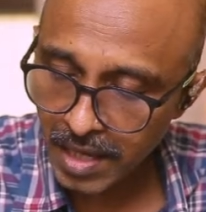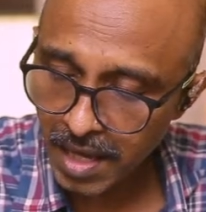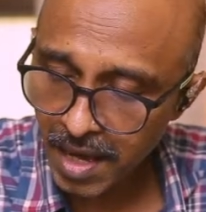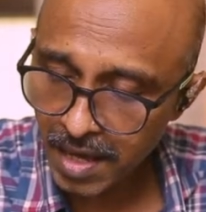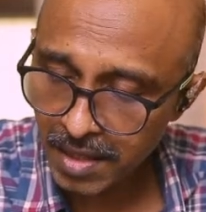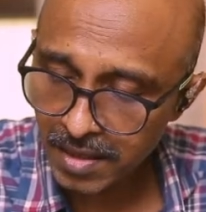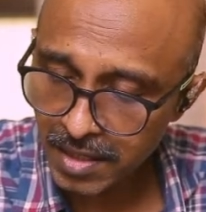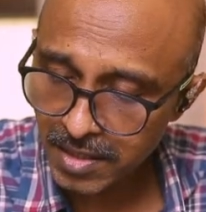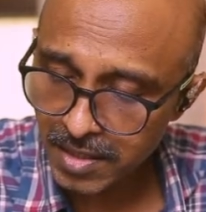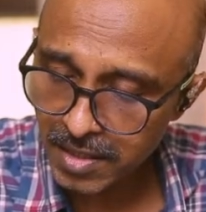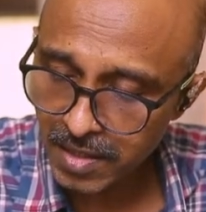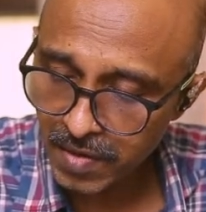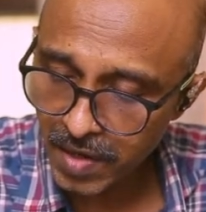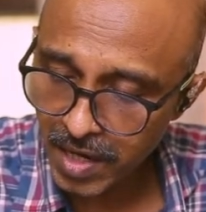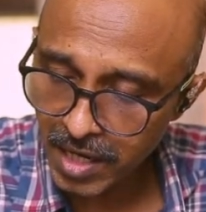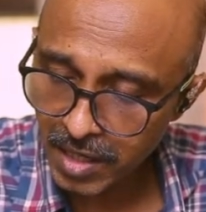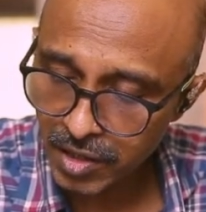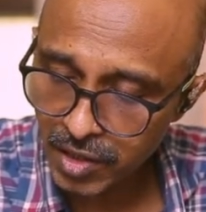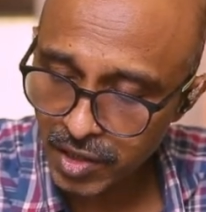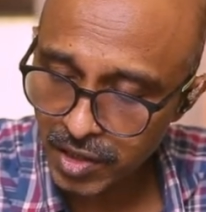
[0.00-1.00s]
and that's the
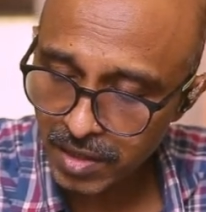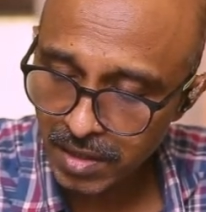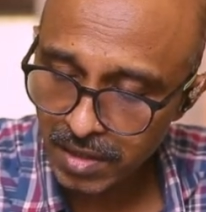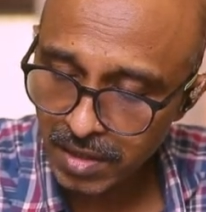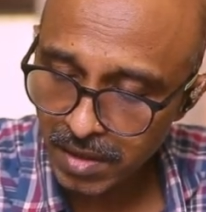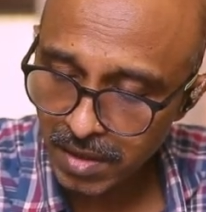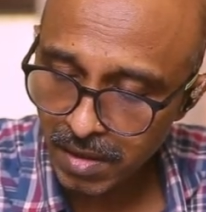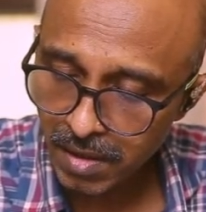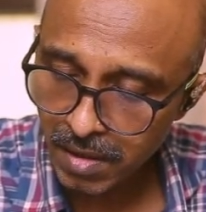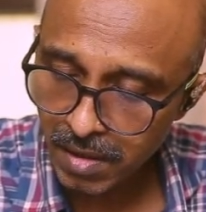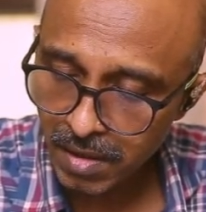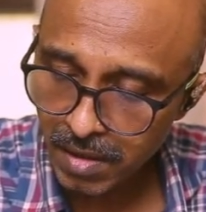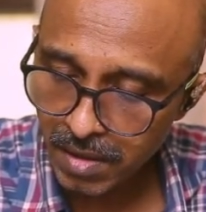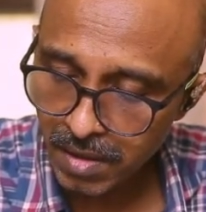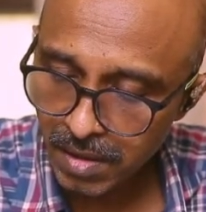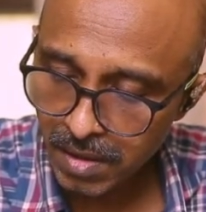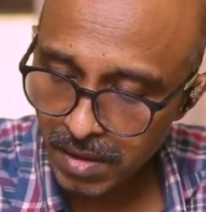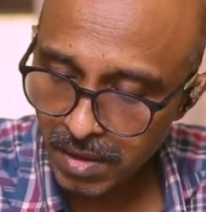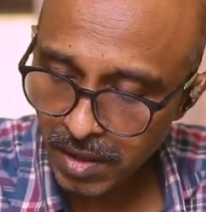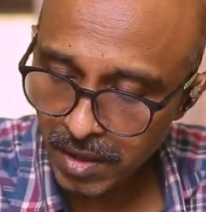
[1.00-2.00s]
range.
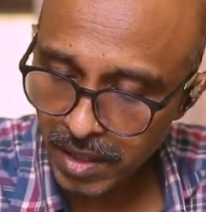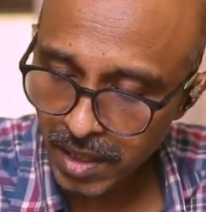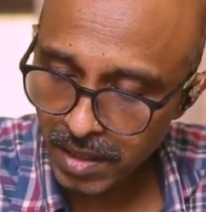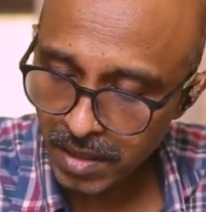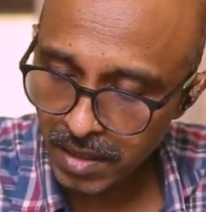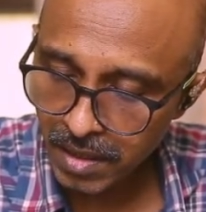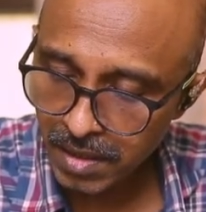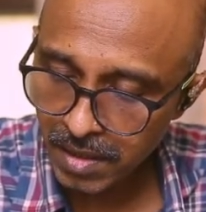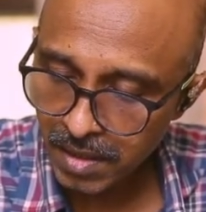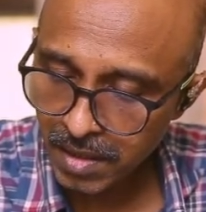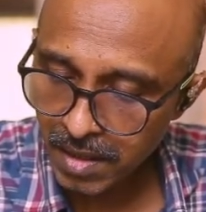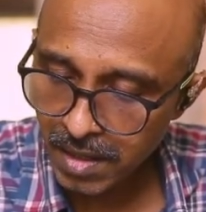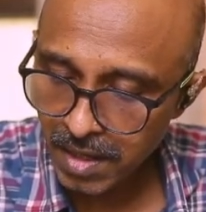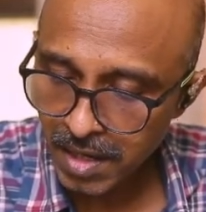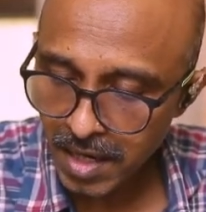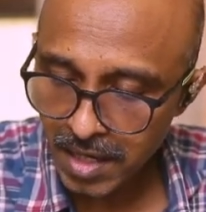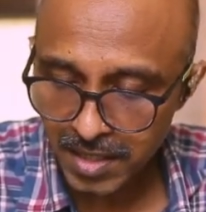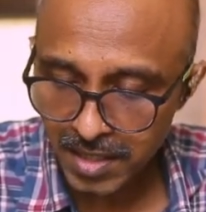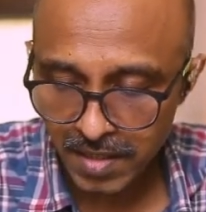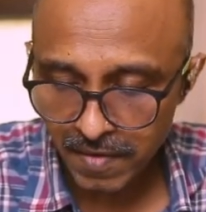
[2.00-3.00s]
Okay.
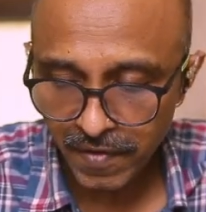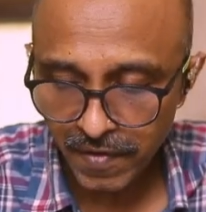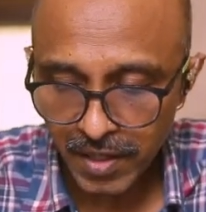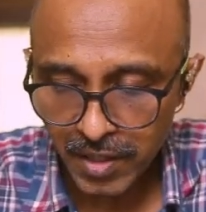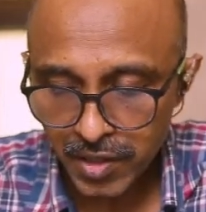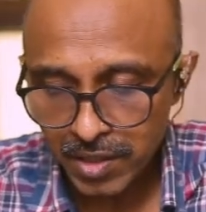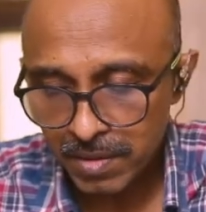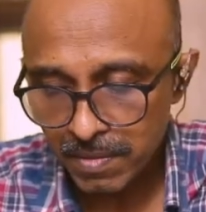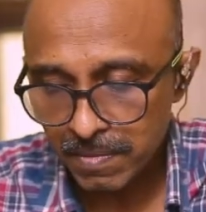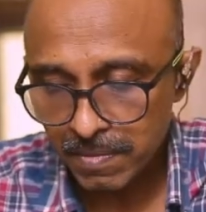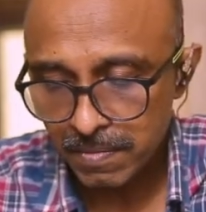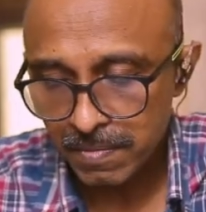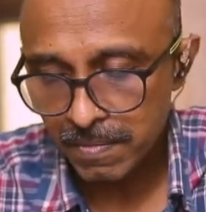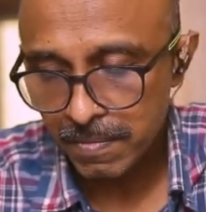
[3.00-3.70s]
Is it a function?